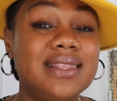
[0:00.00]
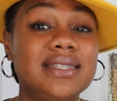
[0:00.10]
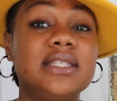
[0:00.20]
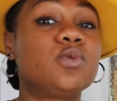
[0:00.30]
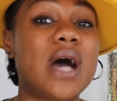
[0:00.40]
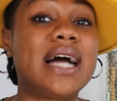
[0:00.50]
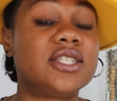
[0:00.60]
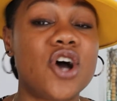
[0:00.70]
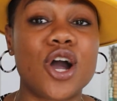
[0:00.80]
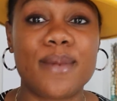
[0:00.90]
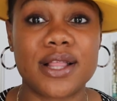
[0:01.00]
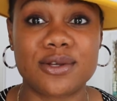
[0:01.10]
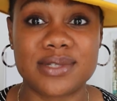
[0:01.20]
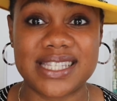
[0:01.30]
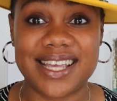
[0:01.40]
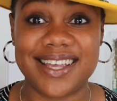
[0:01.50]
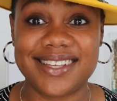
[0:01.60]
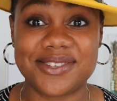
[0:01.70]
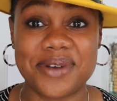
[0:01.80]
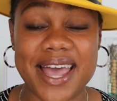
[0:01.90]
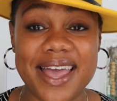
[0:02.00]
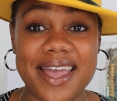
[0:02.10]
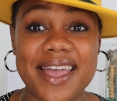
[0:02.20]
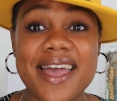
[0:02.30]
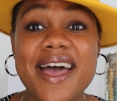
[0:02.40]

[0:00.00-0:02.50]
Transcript: This is why I talk about those things, okay?